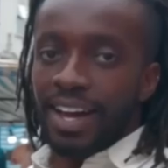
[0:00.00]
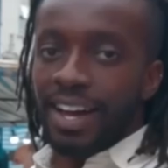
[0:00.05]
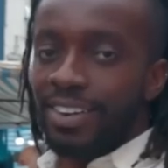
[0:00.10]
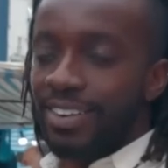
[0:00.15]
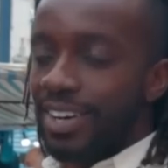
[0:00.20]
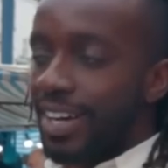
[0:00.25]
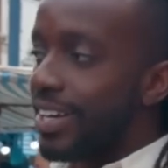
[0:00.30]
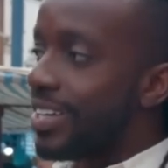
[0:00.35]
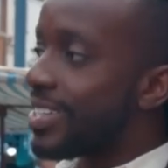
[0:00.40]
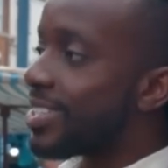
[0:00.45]
All
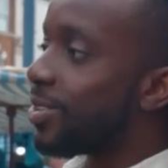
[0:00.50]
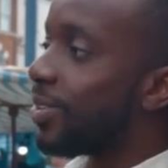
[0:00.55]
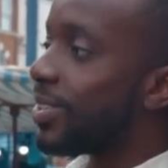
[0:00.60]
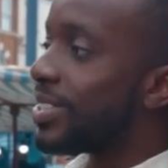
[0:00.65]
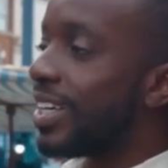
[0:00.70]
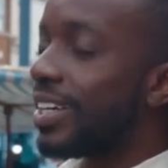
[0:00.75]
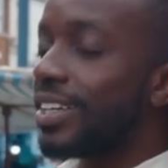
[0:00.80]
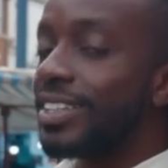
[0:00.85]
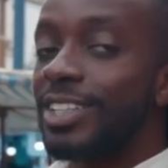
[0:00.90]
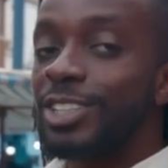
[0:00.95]
right, so we're
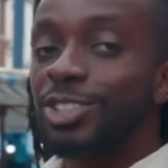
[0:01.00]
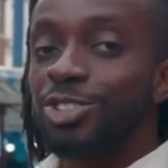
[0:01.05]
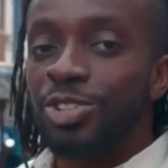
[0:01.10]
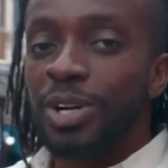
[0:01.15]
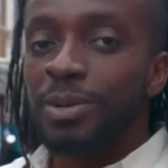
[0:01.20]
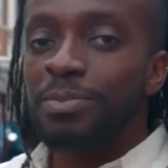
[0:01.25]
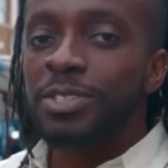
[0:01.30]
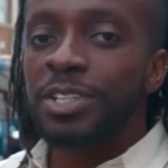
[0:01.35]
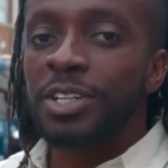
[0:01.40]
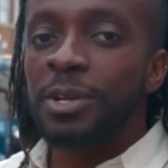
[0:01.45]
taking a
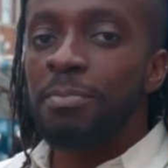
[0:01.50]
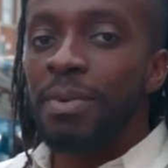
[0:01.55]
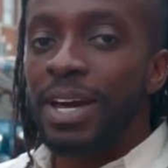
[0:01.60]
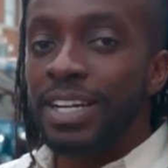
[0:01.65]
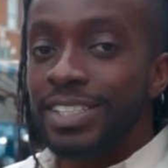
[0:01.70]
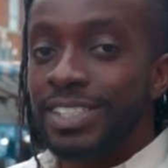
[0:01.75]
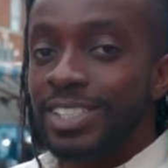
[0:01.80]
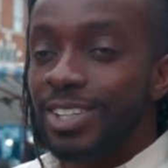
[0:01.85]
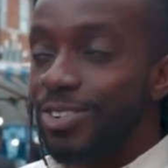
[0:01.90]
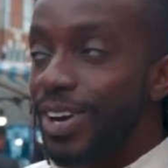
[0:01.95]
trip to the
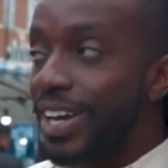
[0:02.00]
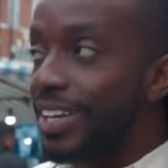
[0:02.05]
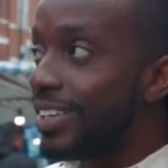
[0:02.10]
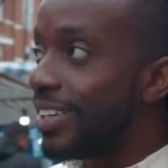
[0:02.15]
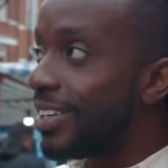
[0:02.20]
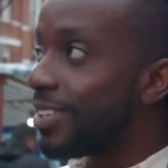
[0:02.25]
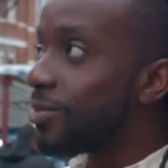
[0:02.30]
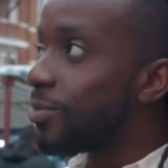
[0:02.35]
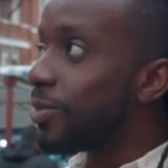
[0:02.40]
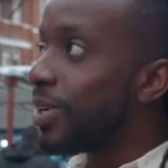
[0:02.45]

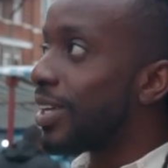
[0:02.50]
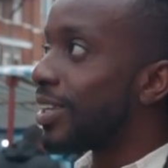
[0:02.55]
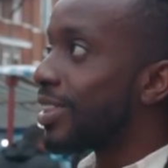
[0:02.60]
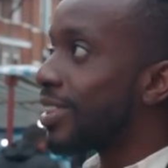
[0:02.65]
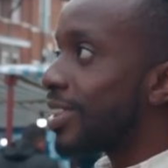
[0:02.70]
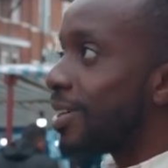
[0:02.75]
Mediterranean with